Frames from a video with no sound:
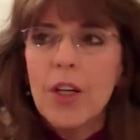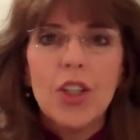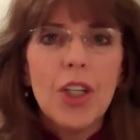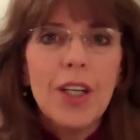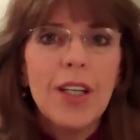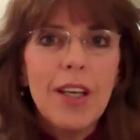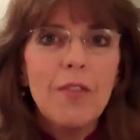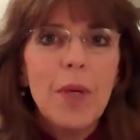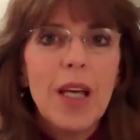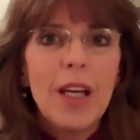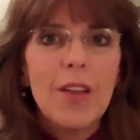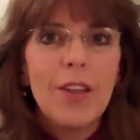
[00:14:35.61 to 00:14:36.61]
She didn't give
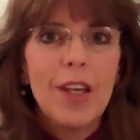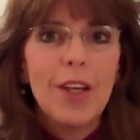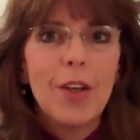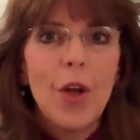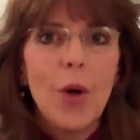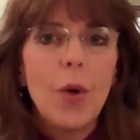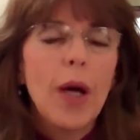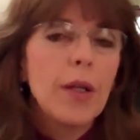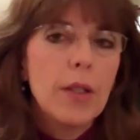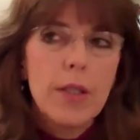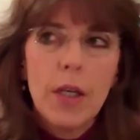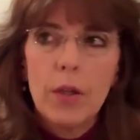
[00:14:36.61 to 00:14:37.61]
me anything, I
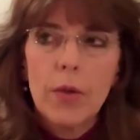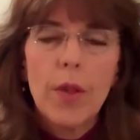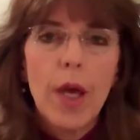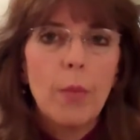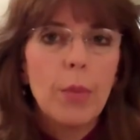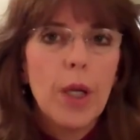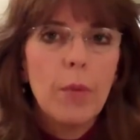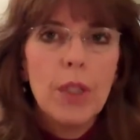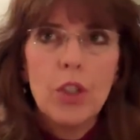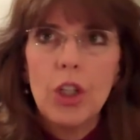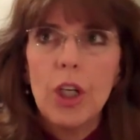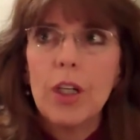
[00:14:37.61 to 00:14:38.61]
didn't tell her that. But I
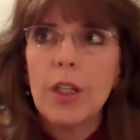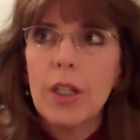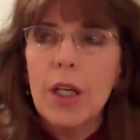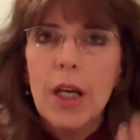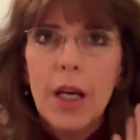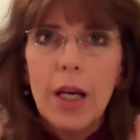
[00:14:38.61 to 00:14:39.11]
mean, she didn't